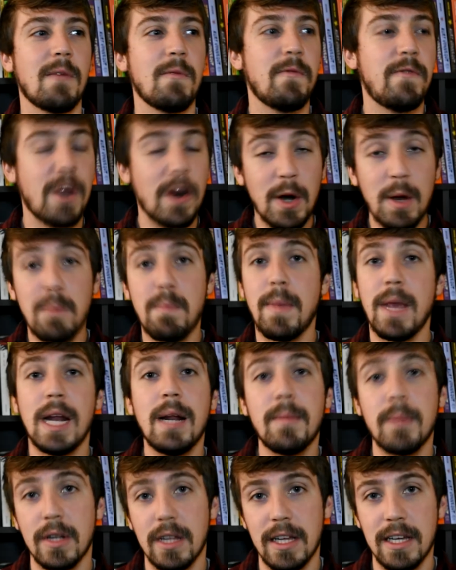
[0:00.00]
very
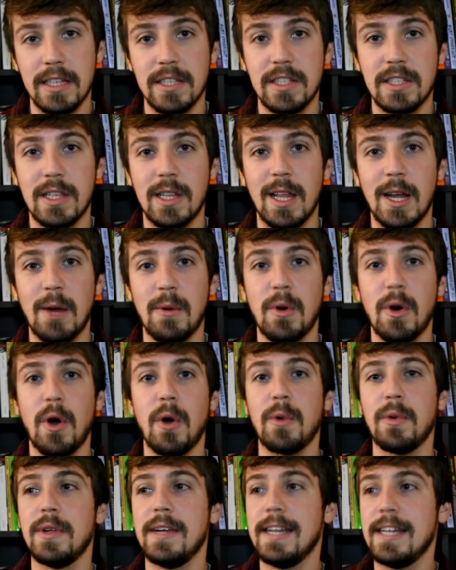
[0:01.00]
minimalist. There were
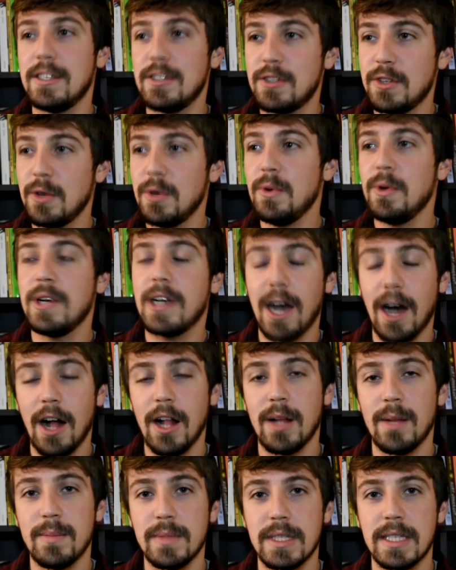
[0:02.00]
only two
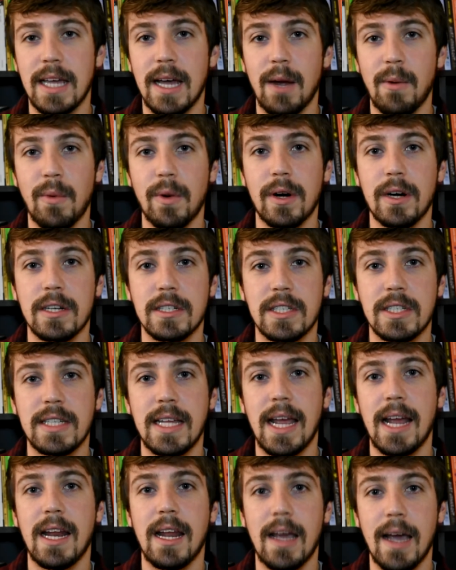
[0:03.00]
columns that were
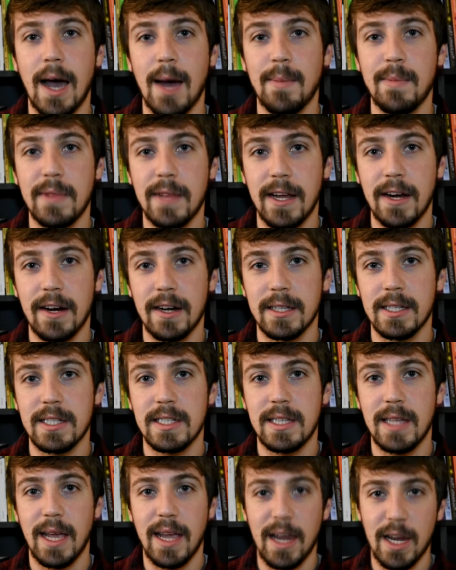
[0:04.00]
standing up there on the
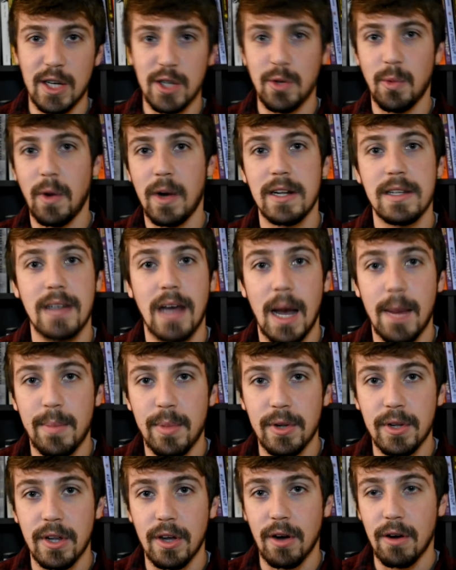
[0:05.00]
stage, one
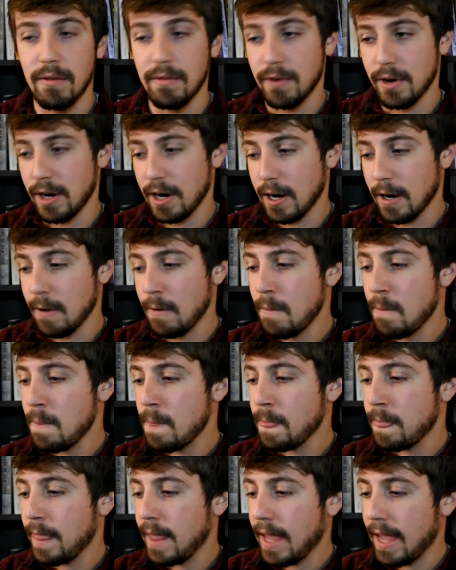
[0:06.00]
toppled over,
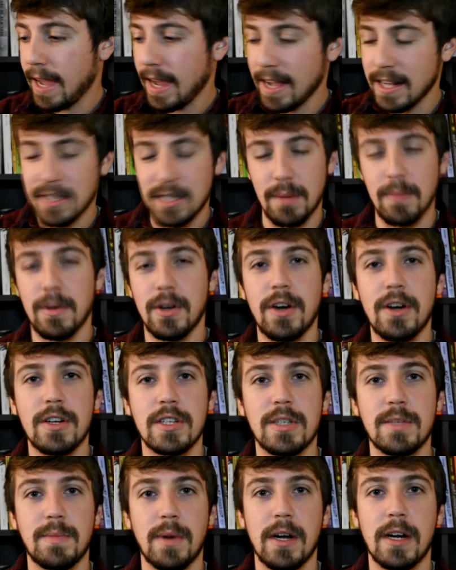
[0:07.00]
and some
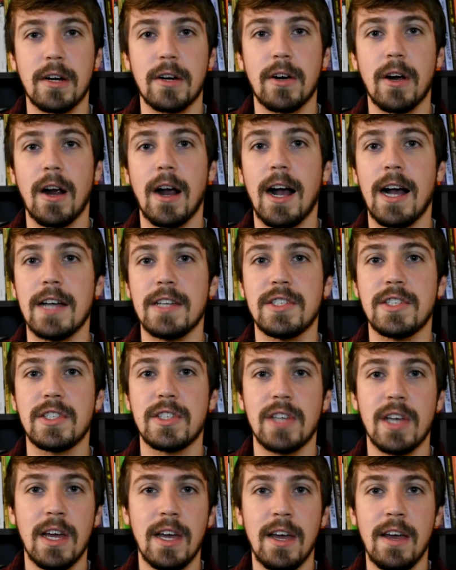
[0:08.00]
dirt spread
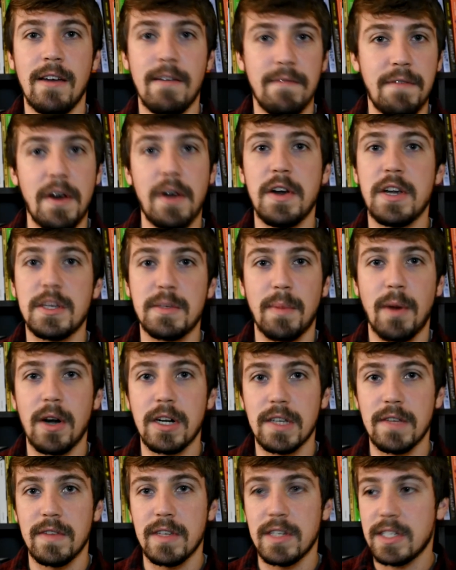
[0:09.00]
across various
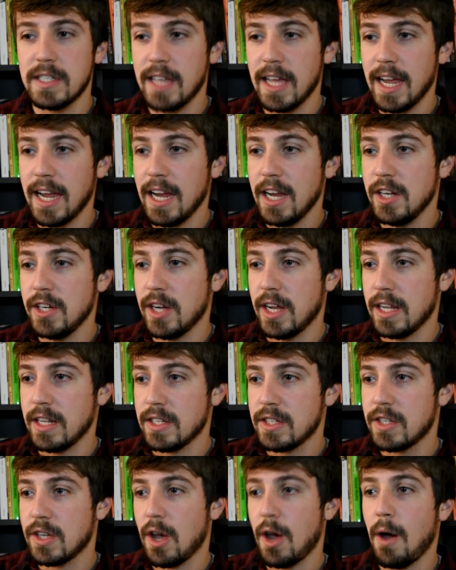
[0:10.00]
parts of the stage,
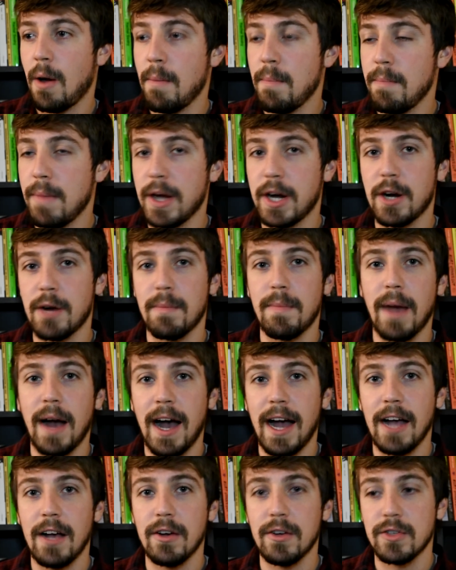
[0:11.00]
and some bigger
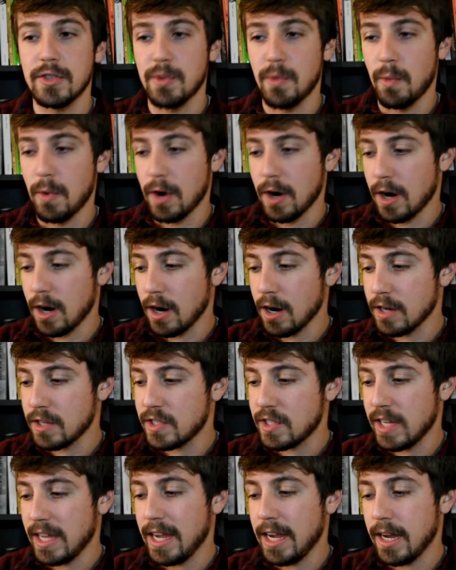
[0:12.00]
piles were
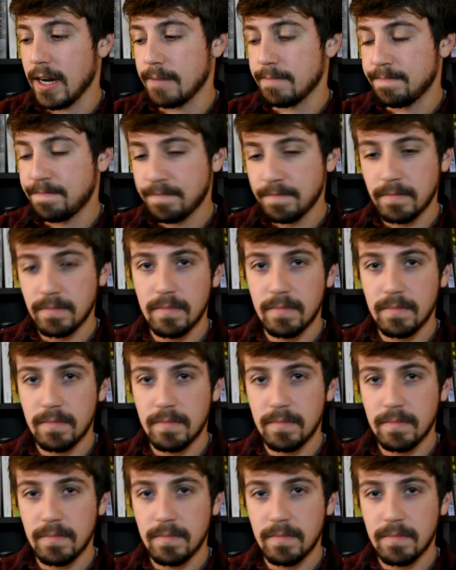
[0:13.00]
seen,